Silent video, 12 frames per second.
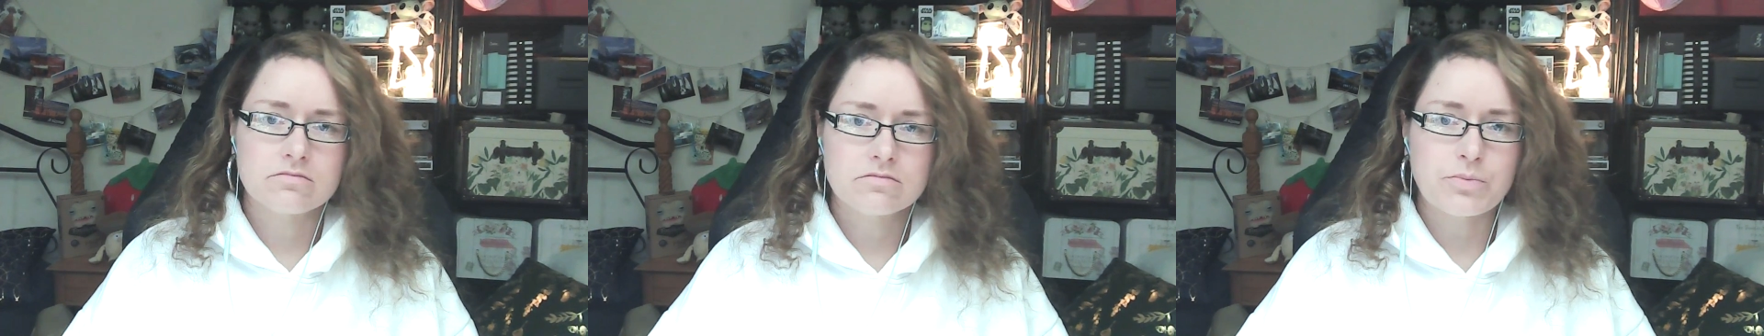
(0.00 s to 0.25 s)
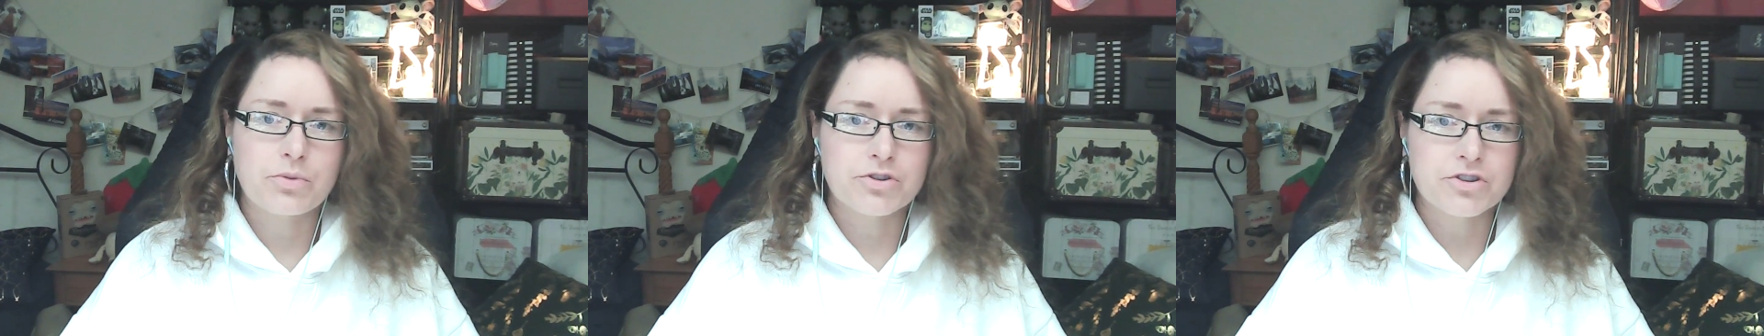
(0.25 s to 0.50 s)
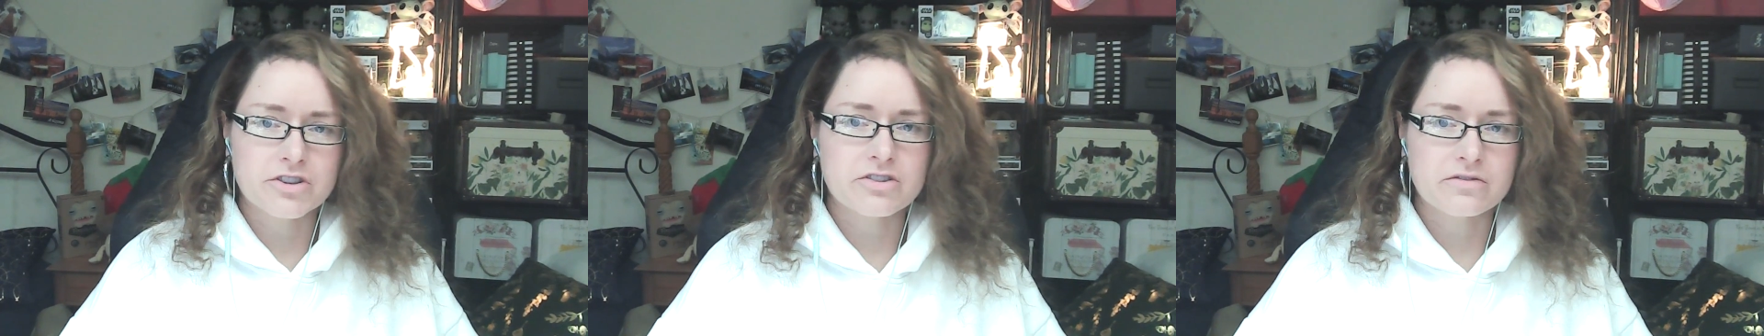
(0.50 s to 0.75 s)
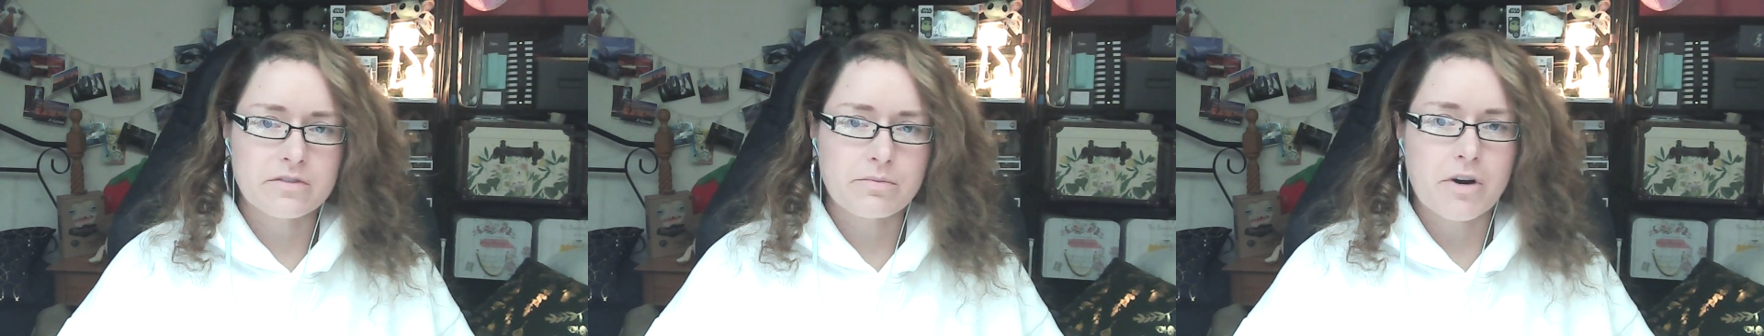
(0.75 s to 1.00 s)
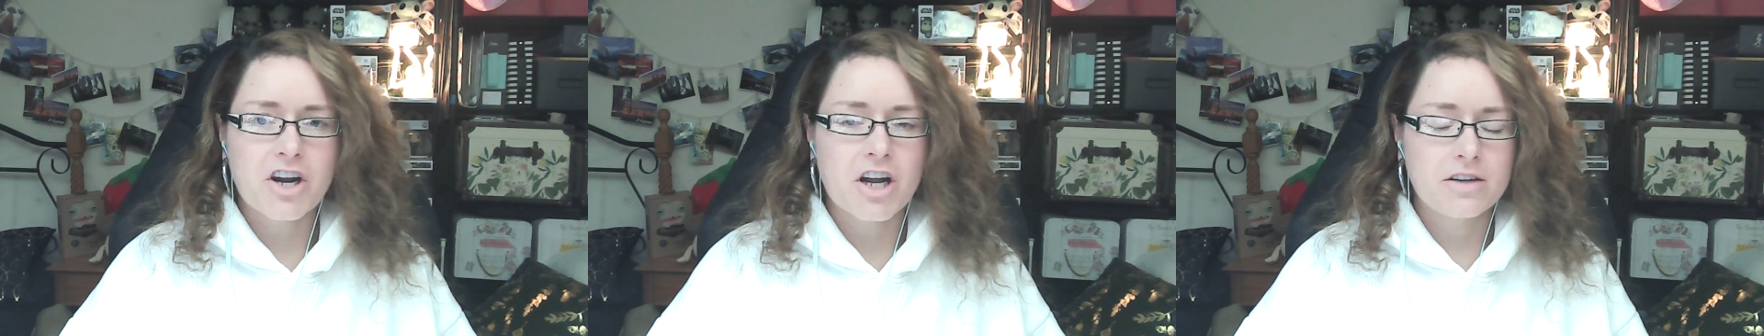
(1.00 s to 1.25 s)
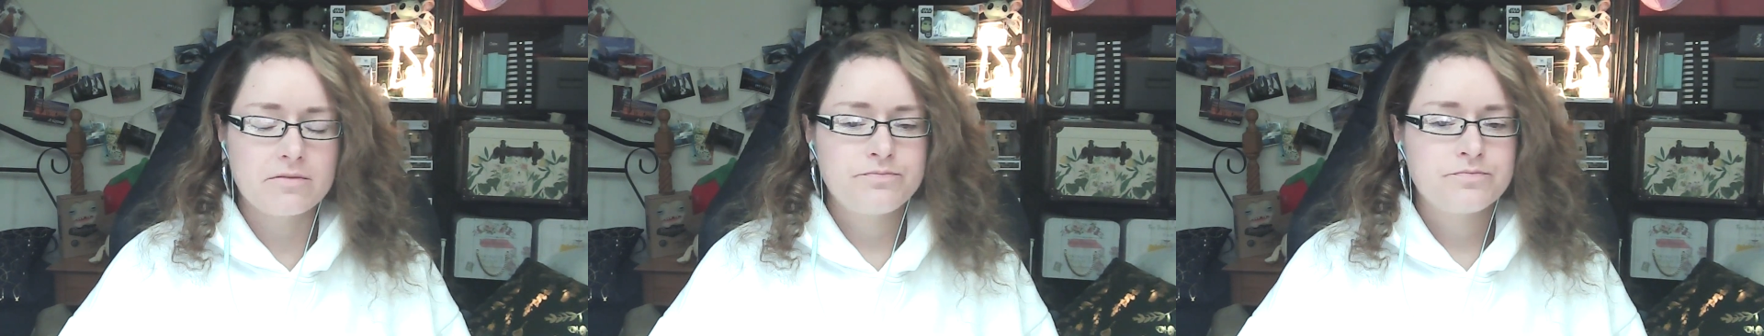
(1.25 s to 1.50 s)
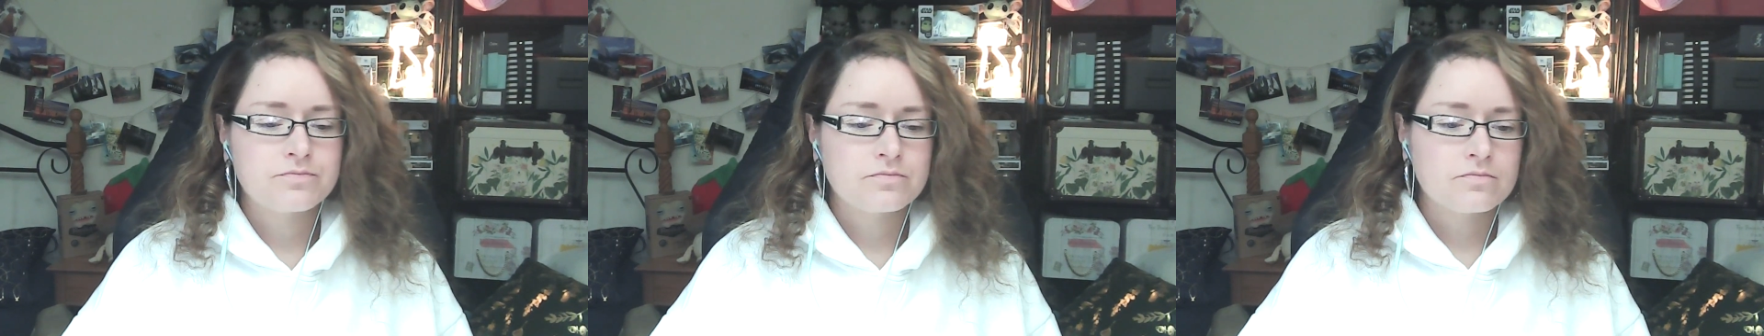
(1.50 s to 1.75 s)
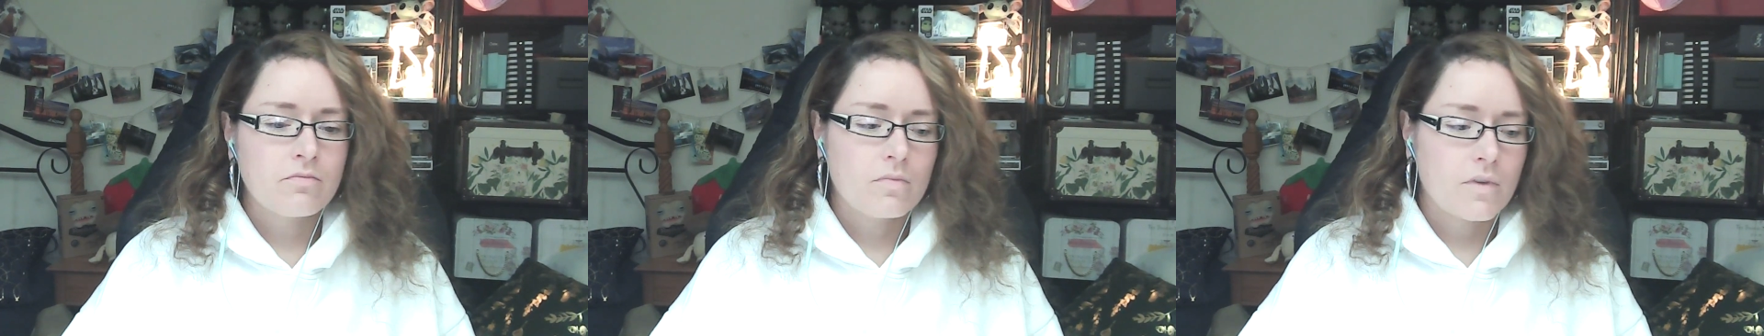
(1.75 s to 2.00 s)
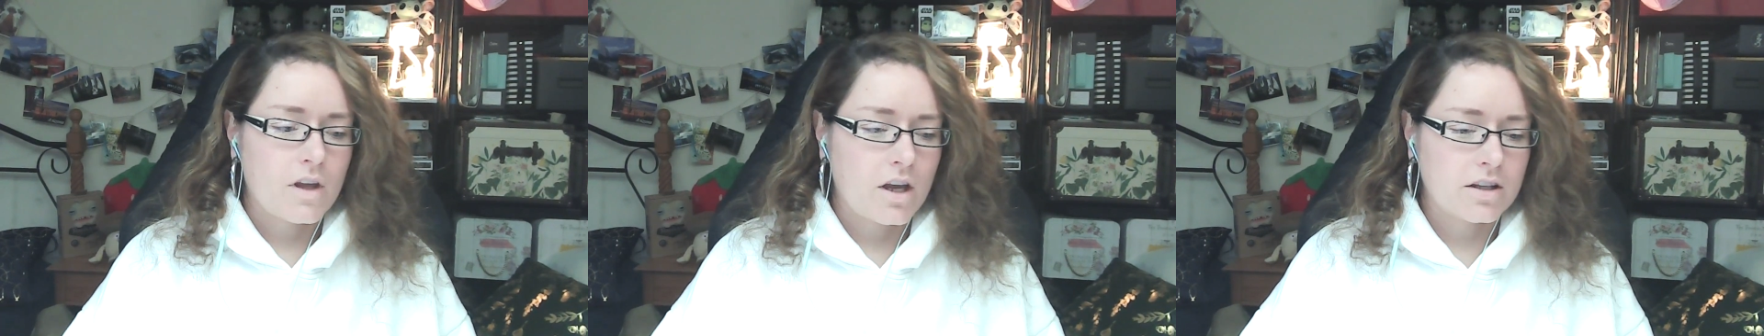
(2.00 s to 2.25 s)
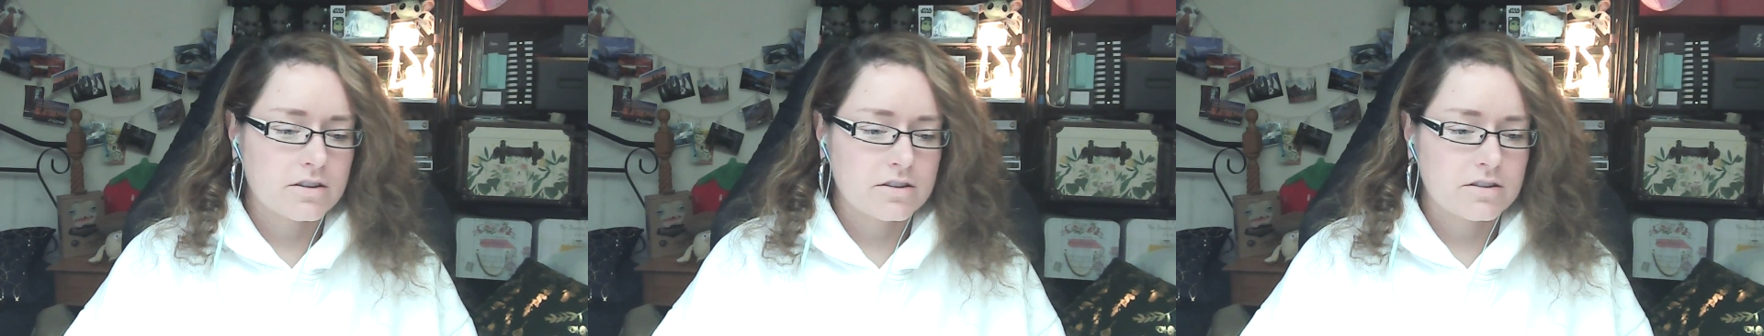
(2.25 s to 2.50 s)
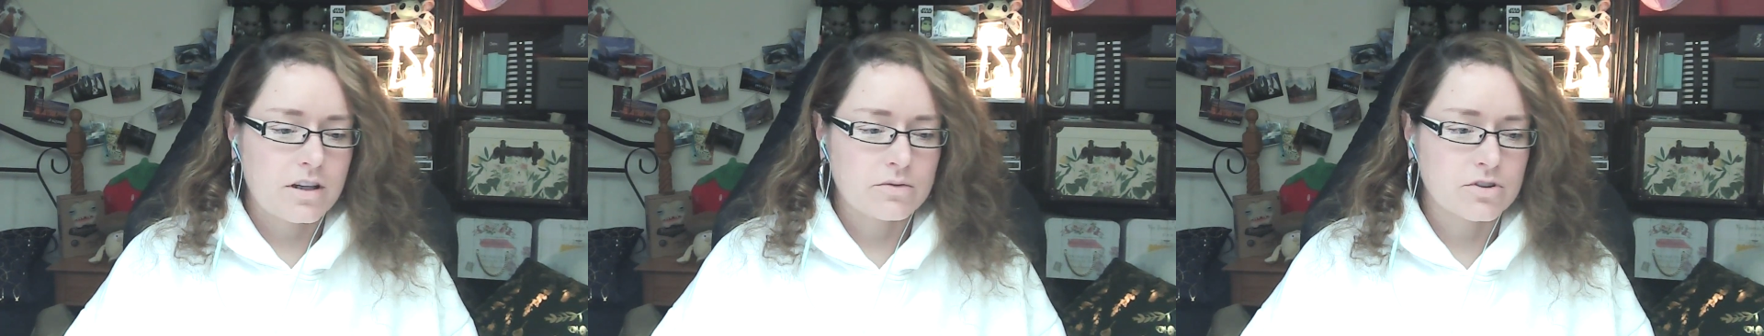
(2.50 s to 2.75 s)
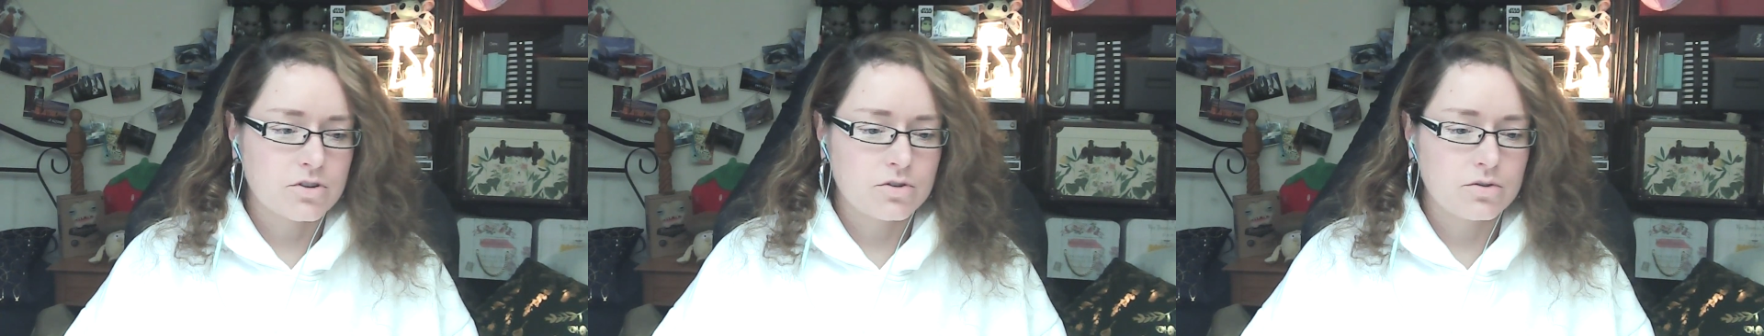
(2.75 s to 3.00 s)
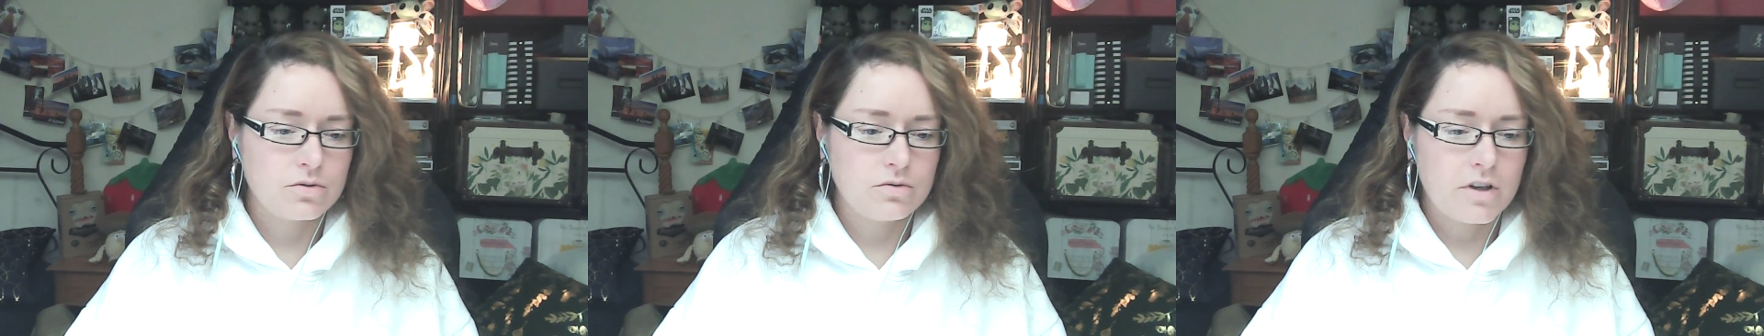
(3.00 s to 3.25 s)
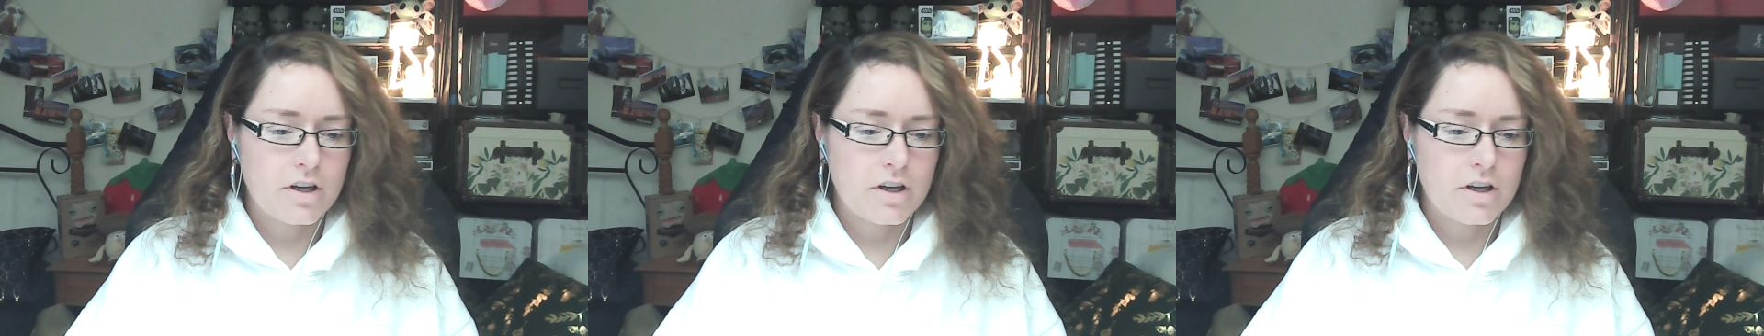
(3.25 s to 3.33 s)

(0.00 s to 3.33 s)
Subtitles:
borders of America. And that was cool,